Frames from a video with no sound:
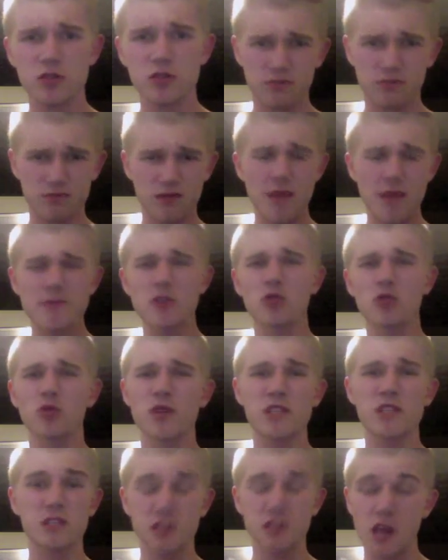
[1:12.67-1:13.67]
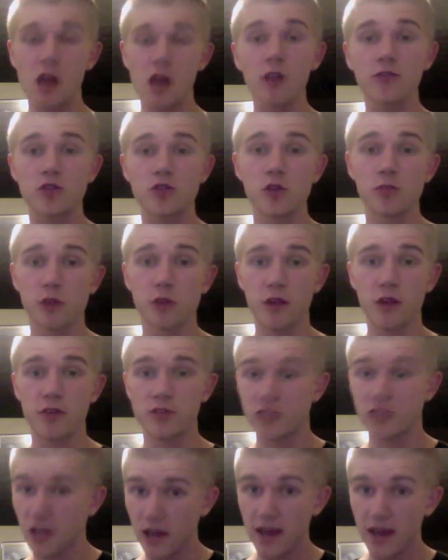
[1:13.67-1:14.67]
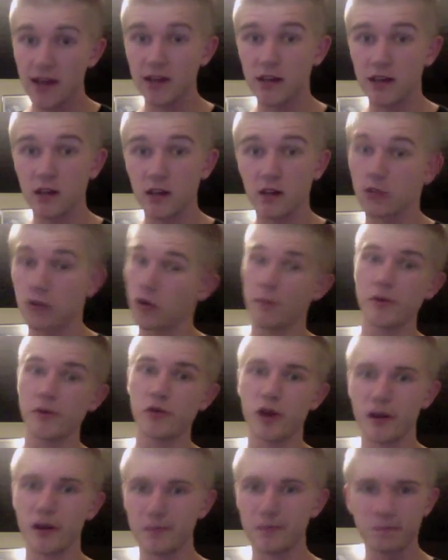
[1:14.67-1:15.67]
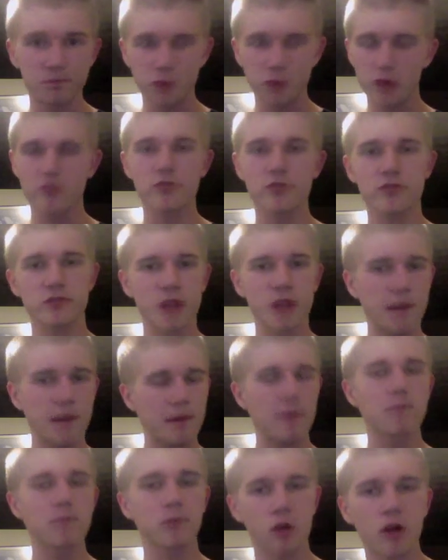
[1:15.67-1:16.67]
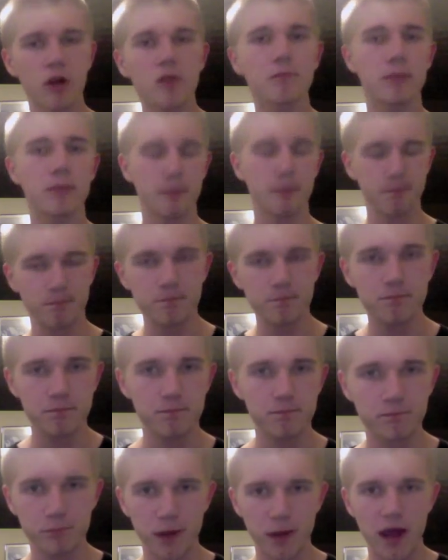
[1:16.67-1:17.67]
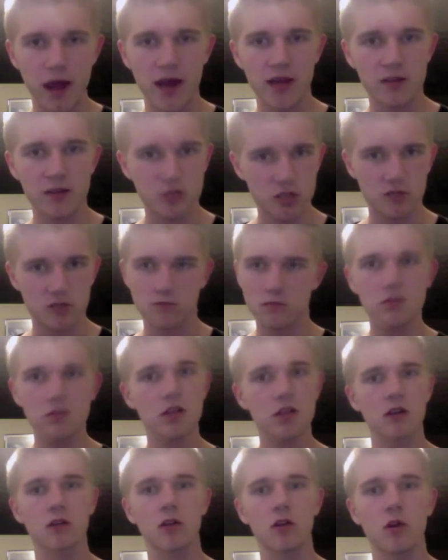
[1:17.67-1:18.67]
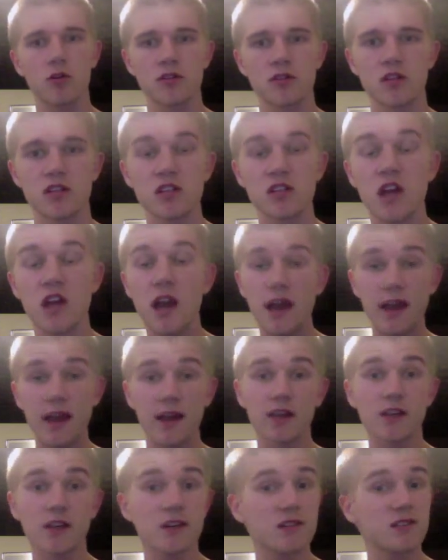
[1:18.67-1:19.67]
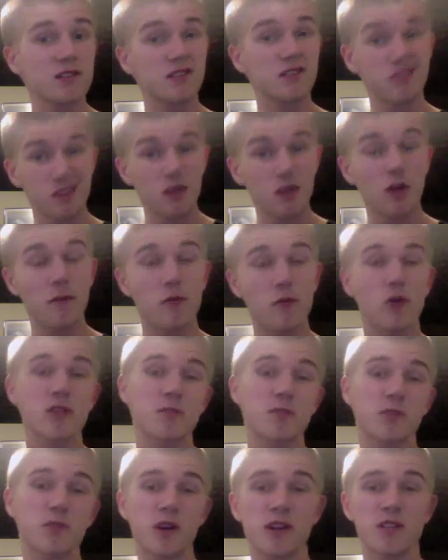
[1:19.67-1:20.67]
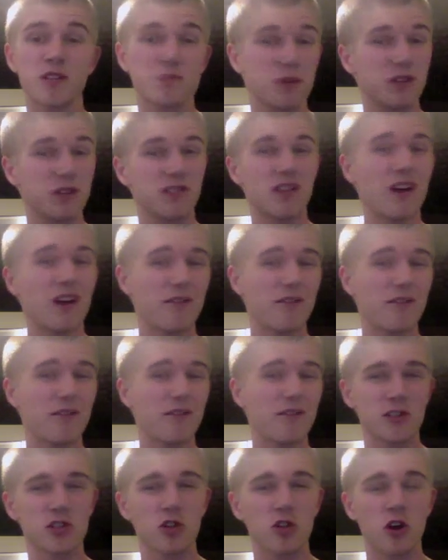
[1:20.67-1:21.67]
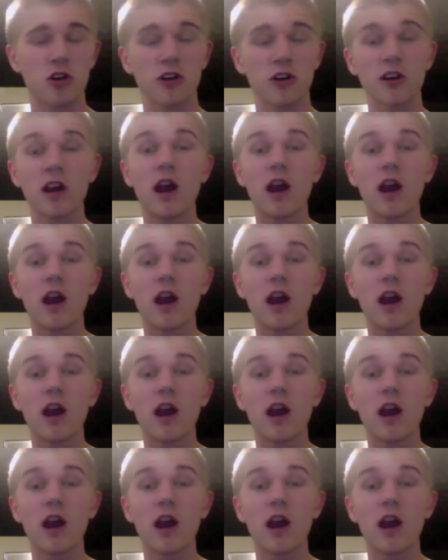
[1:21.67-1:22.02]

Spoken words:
Episode 3 is a tale of two brothers, Anakin and Obi-Wan. Brothers not by blood, but by just their closeness. Anakin is still Obi-Wan's apprentice, but not for much longer.